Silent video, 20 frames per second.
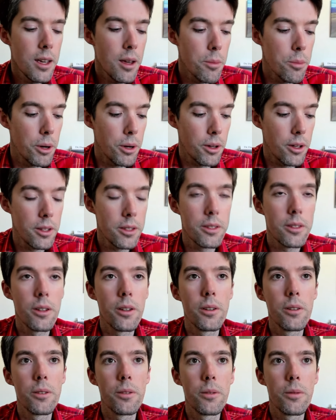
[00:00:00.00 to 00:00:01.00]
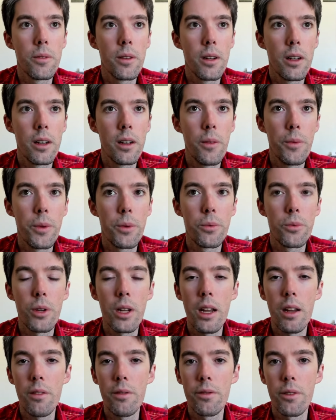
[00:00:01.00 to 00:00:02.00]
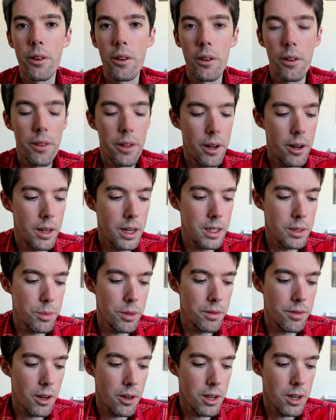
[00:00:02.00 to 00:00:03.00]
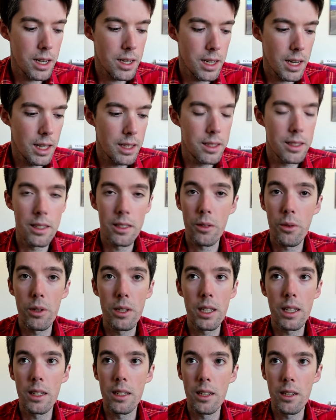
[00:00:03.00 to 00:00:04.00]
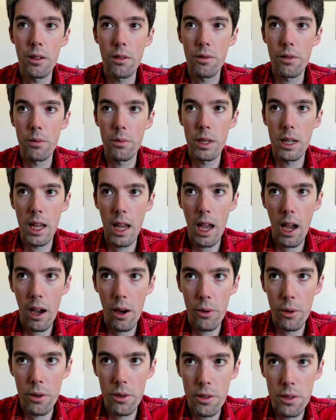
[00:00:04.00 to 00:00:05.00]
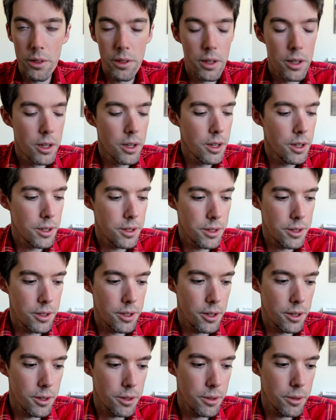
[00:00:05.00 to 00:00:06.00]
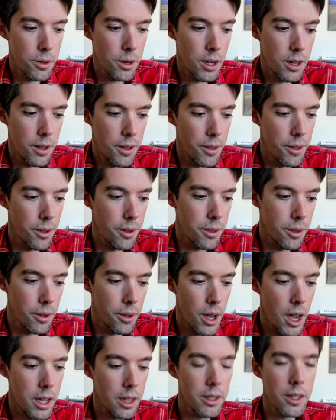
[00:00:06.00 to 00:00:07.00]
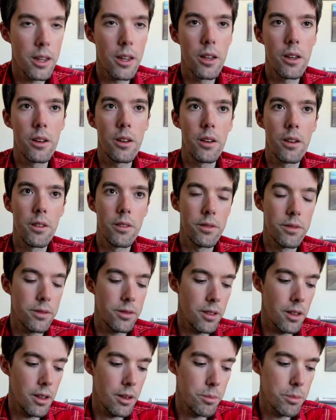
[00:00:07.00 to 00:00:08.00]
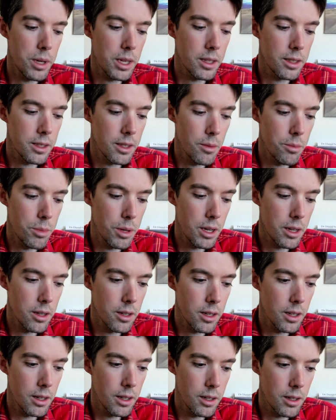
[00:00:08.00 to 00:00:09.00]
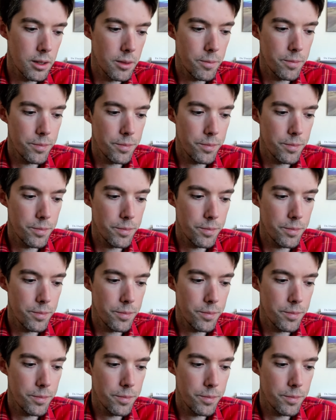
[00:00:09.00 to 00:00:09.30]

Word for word: But also, uh, the rainfall there has been very intense and is going to continue for many hours. So uh, the, the likelihood of a big, big uh,